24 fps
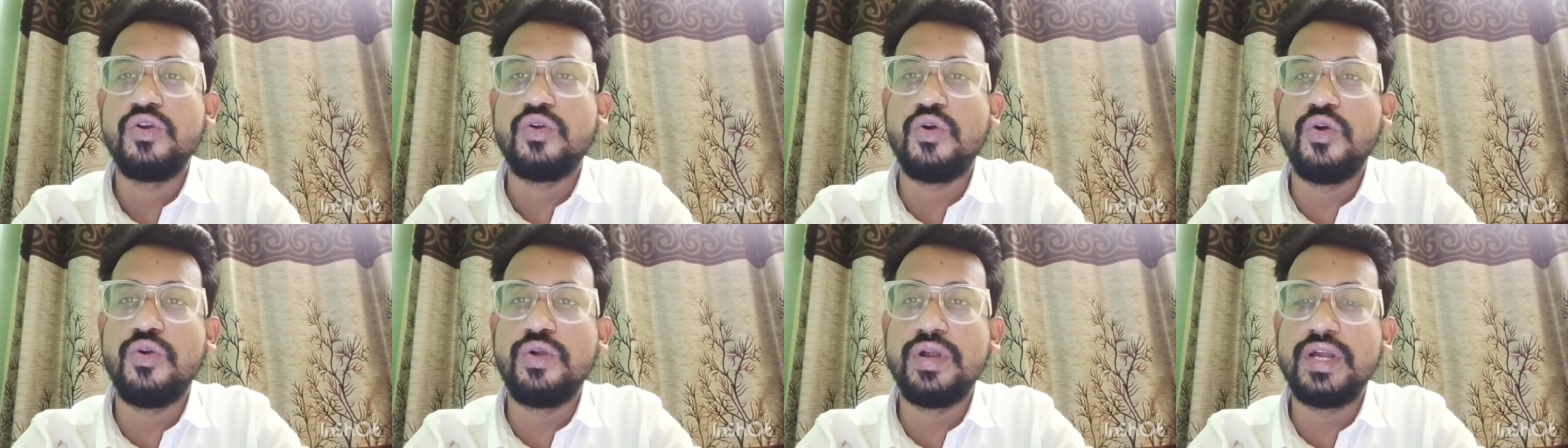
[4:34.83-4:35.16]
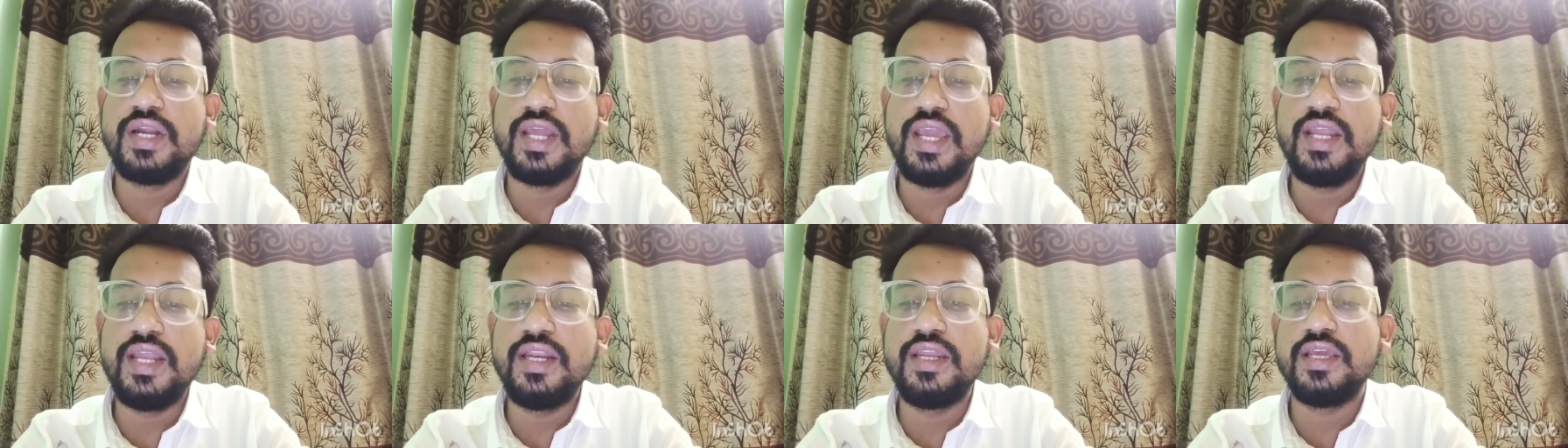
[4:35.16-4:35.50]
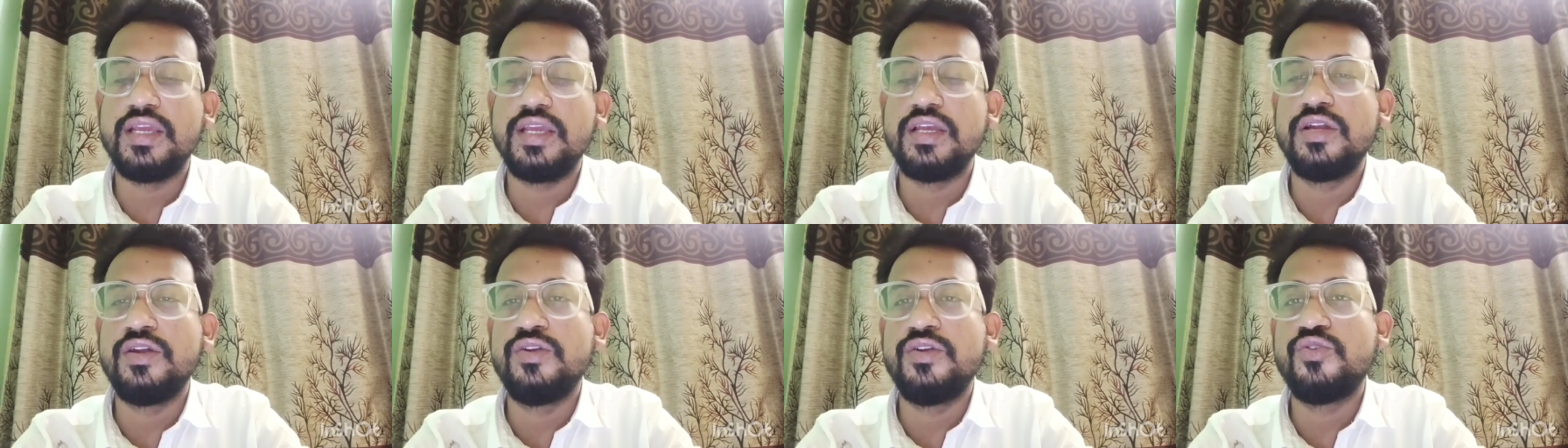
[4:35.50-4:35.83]

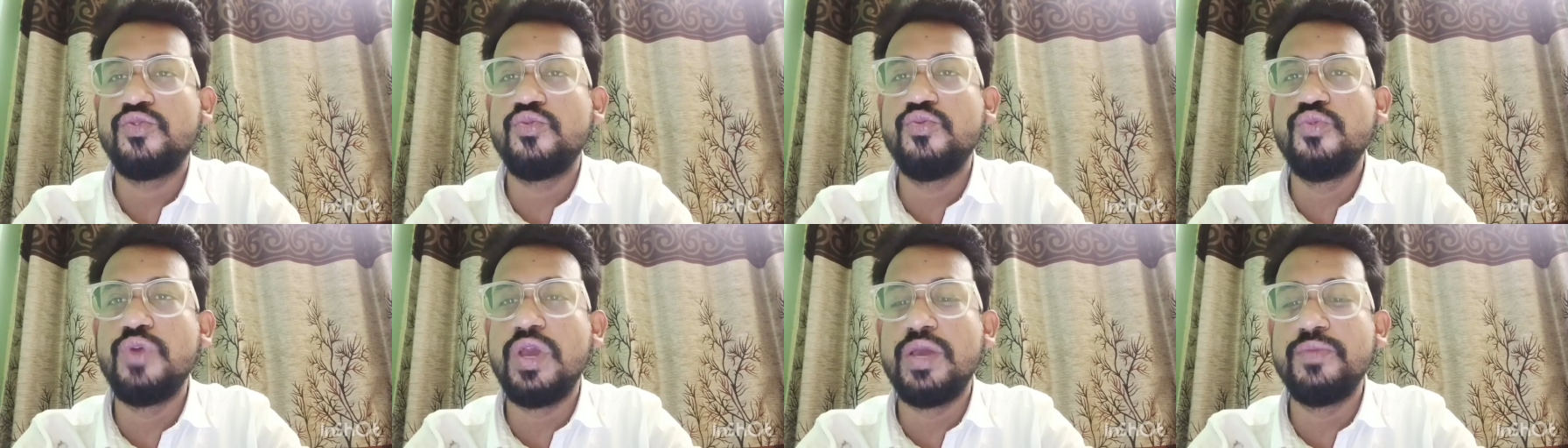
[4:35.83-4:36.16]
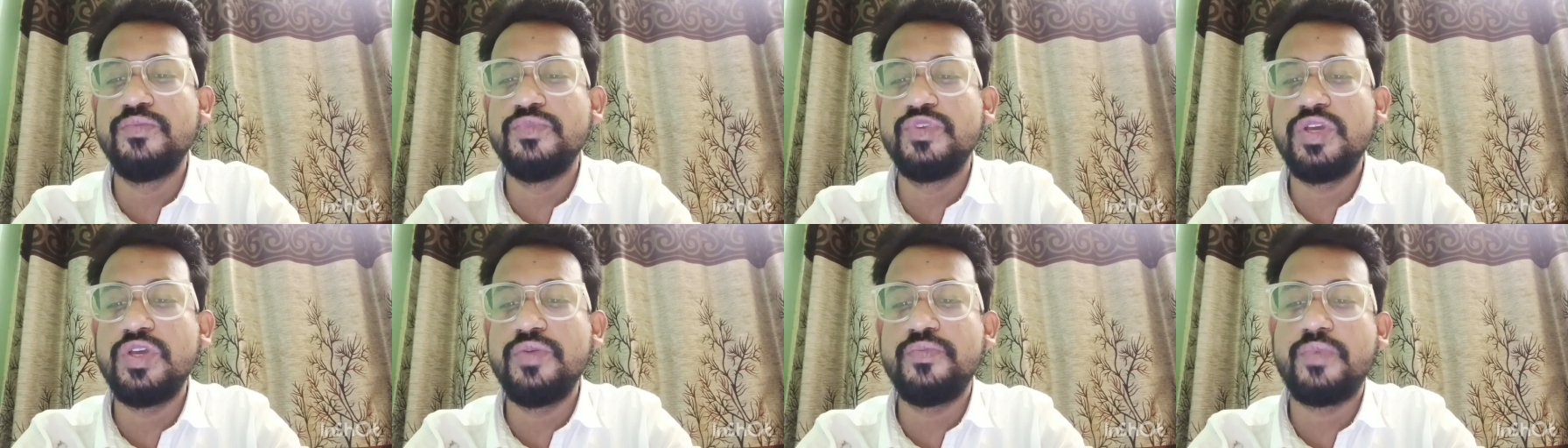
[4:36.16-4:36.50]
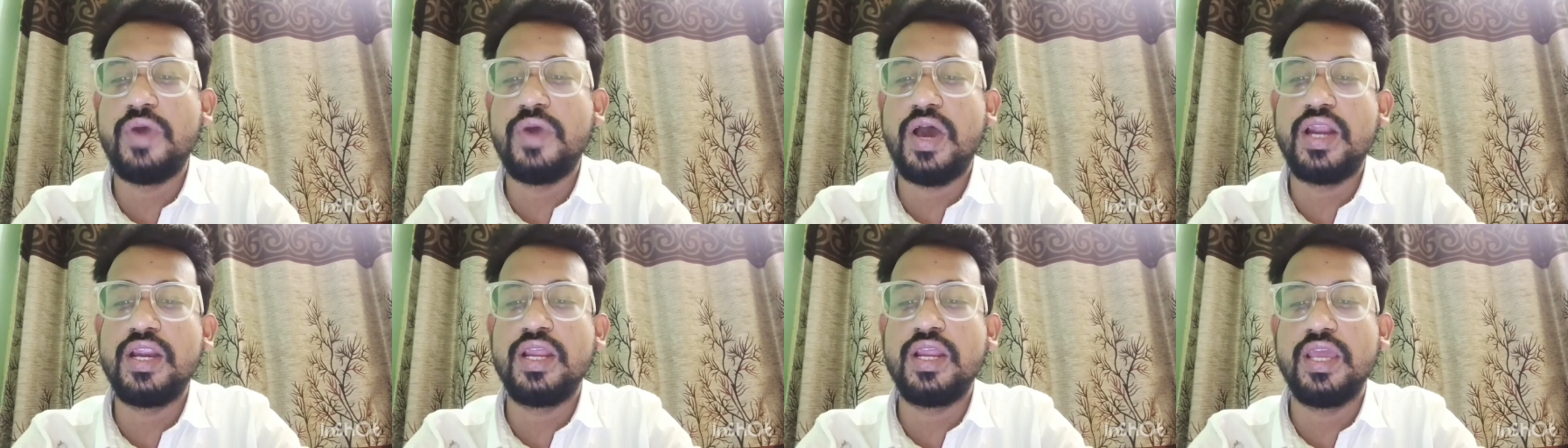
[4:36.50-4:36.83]
containing 2 mg
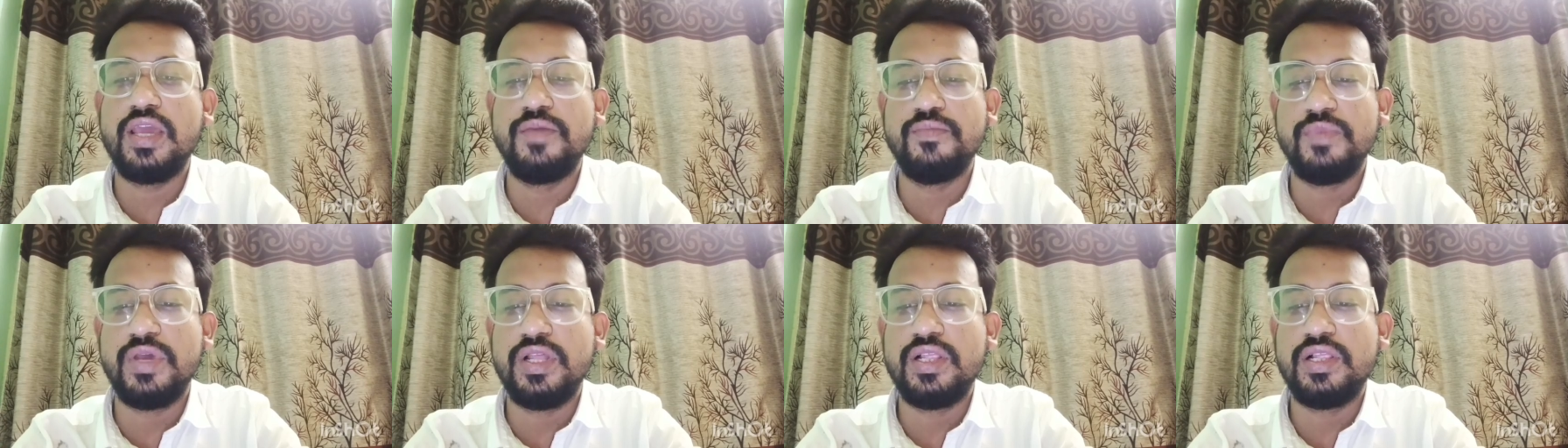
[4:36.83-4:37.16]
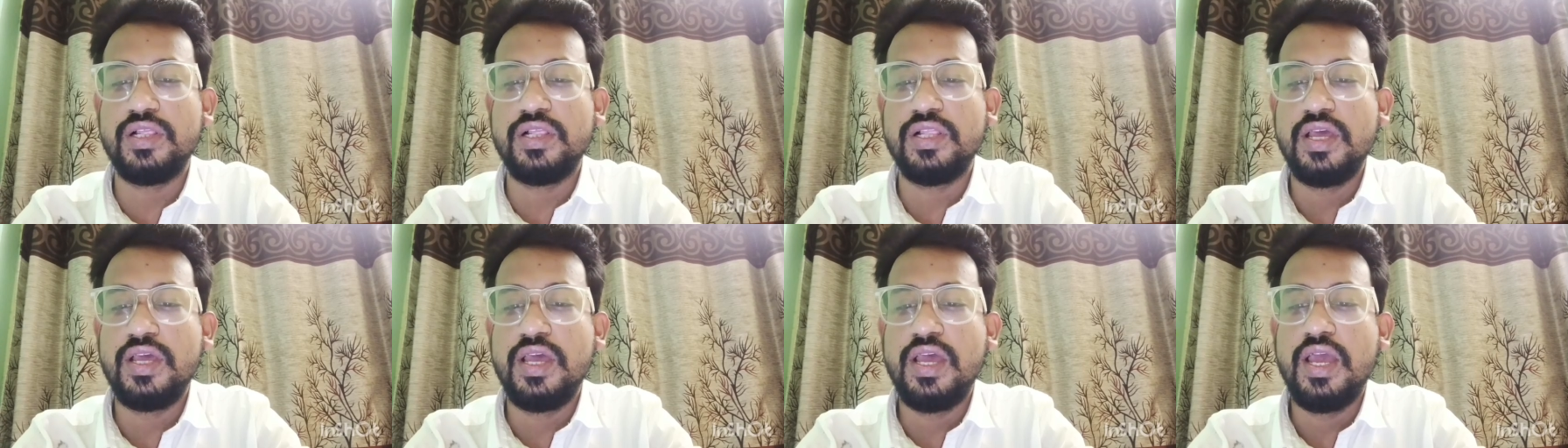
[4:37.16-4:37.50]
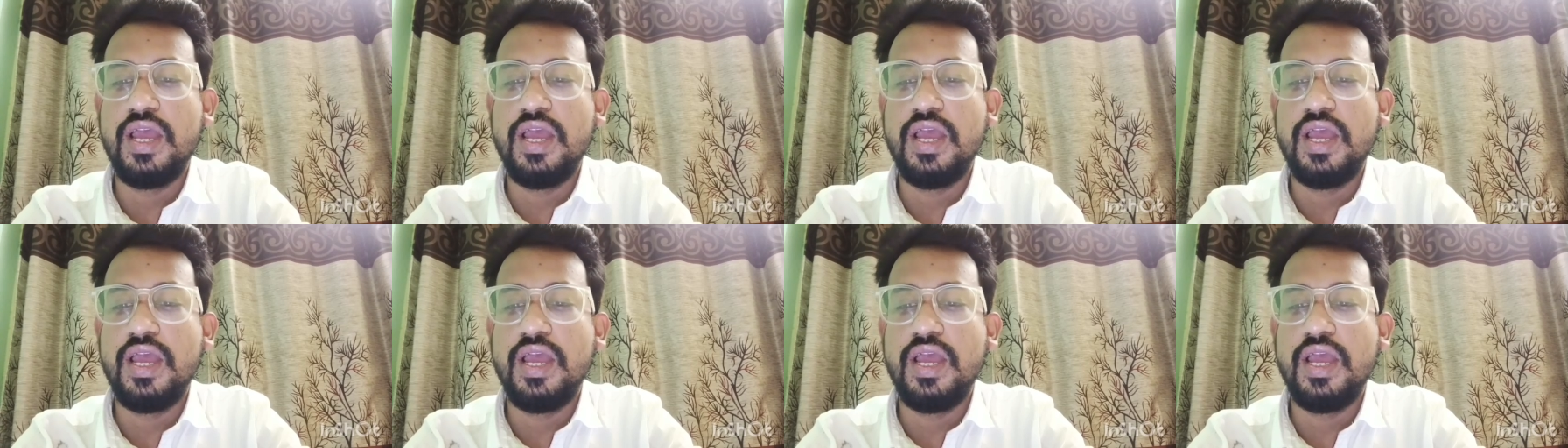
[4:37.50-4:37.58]
per ml.